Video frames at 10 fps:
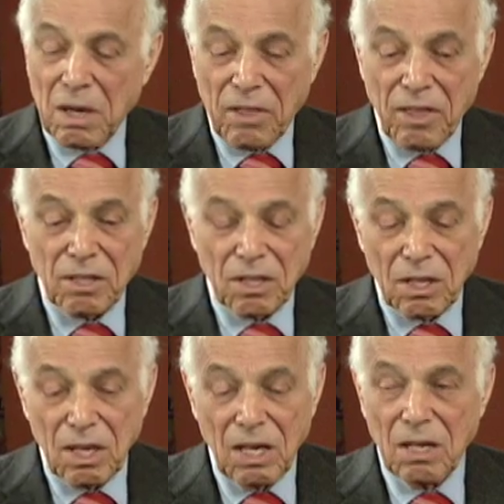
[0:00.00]
Well, I think the
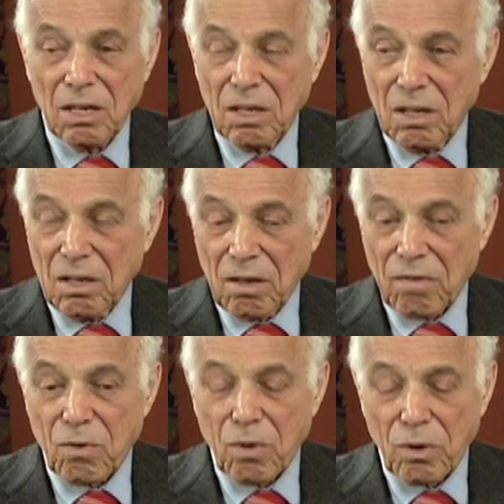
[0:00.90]
key,
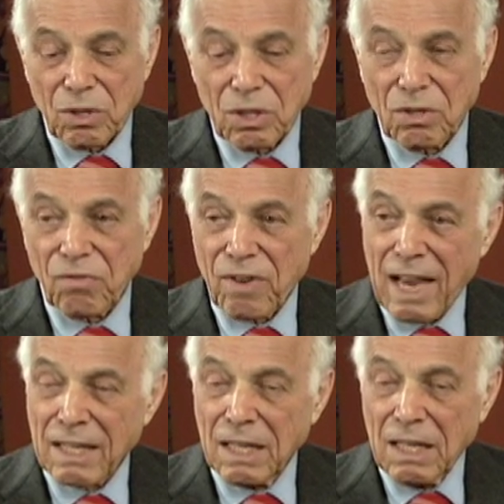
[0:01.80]
of course, is the
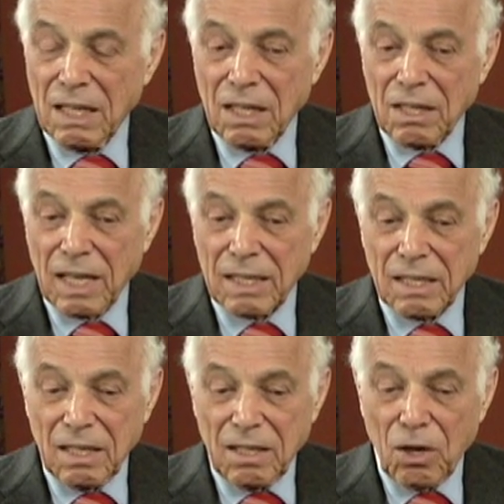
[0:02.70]
fact that
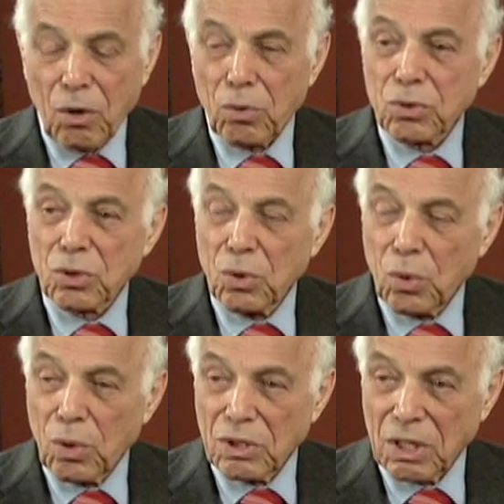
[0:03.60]
the whole
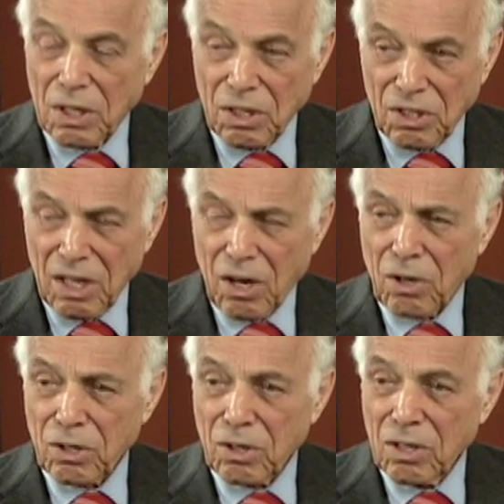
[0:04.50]
school, as I said
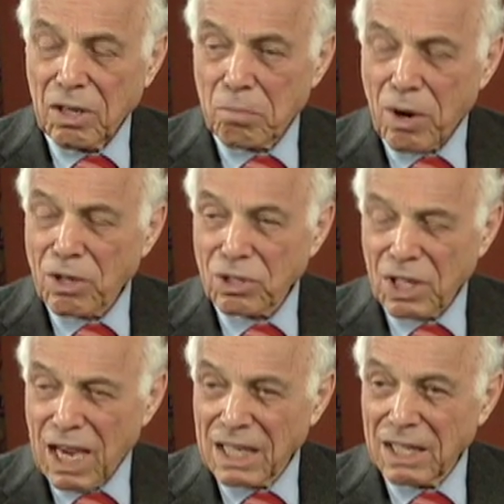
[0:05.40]
earlier, embraced
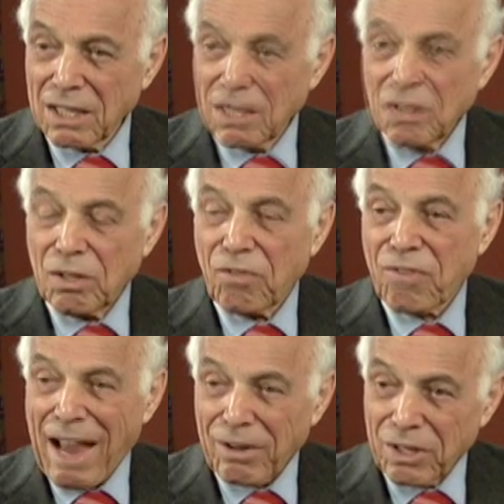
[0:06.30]
the idea. The
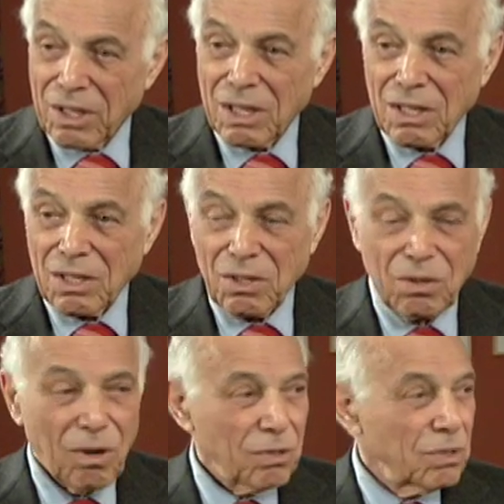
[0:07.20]
faculty
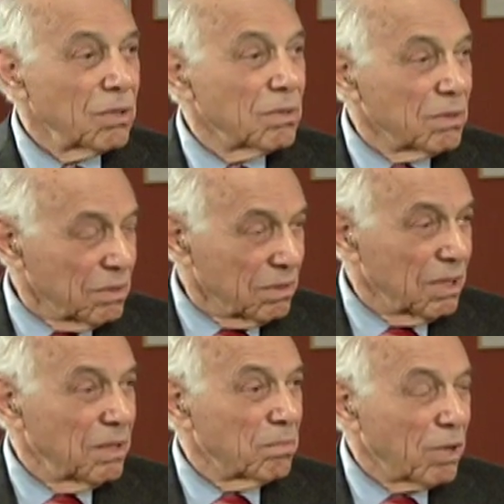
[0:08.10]
who also
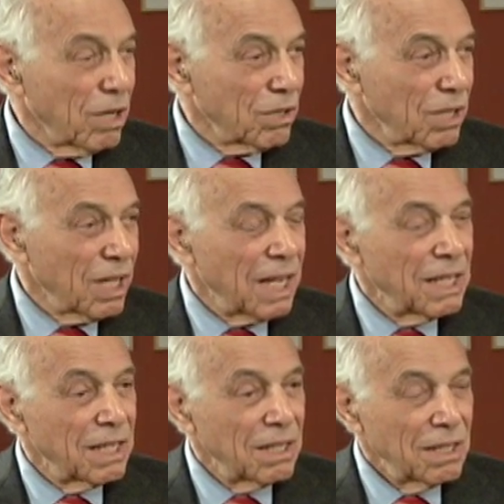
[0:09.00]
embraced the
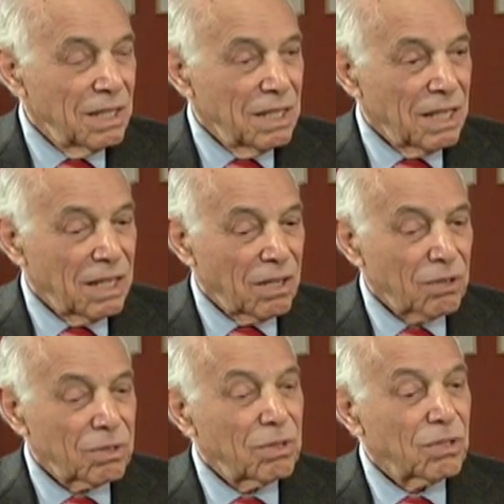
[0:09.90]
idea and
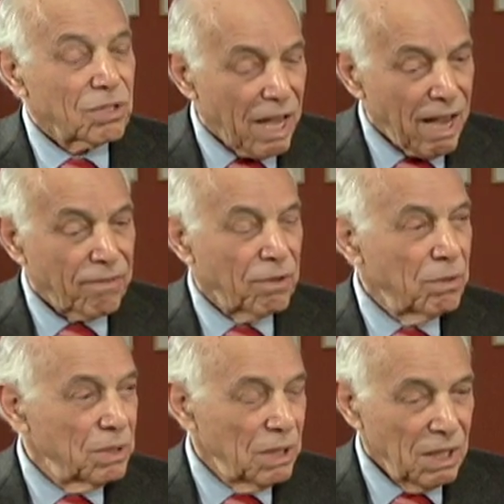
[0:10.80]
also the staff,
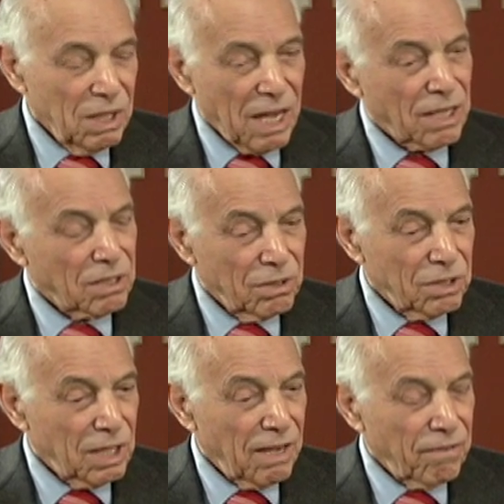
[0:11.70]
who was excellent
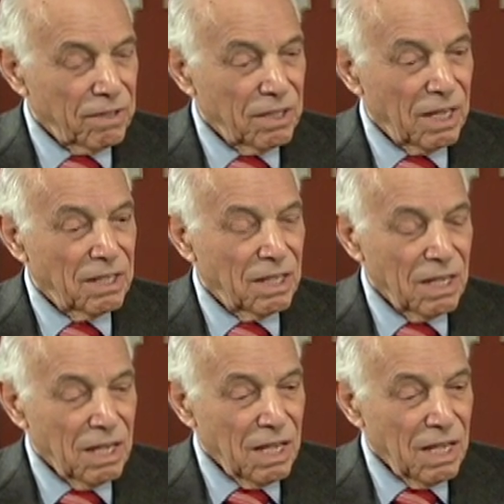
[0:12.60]
staff, and, and the,